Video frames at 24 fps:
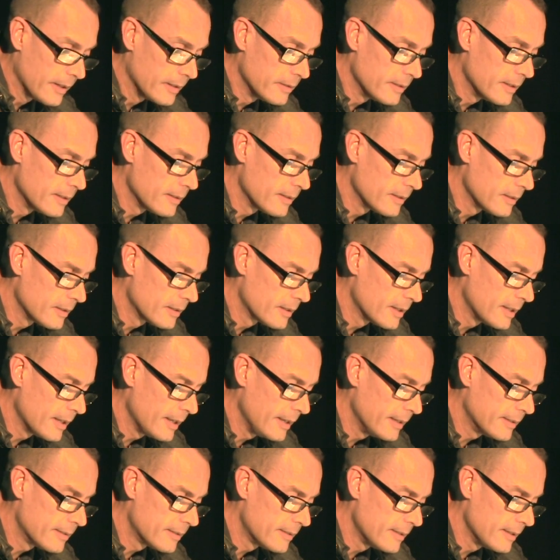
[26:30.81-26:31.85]
And
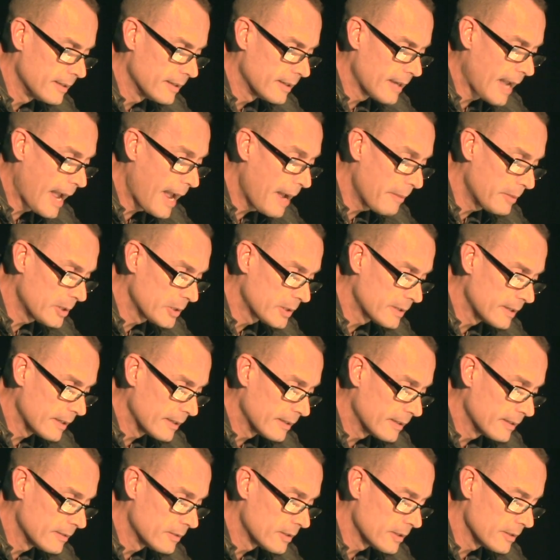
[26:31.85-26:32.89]
in
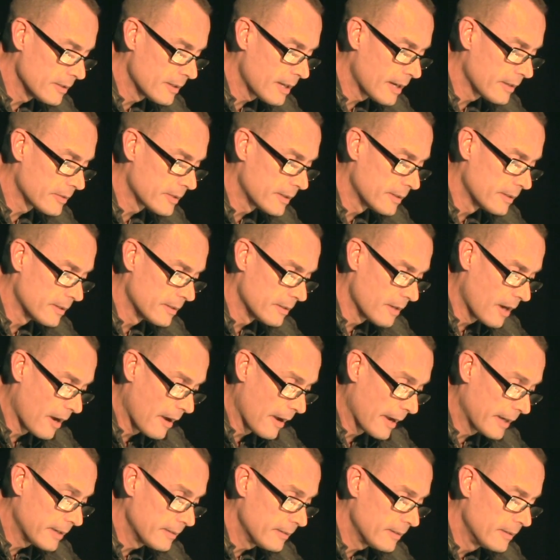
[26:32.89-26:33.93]
Hamilton in
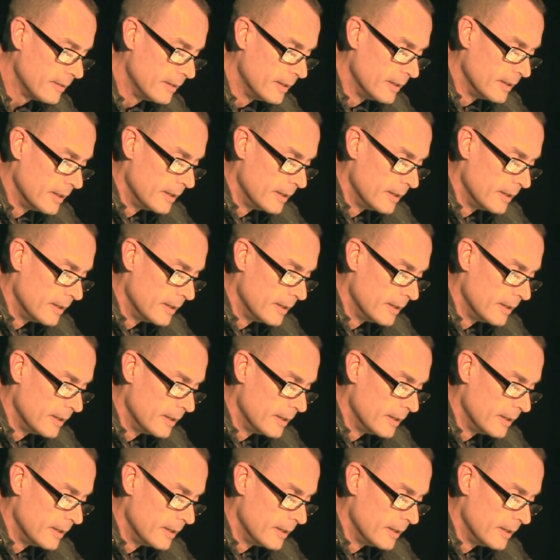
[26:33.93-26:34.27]
2009,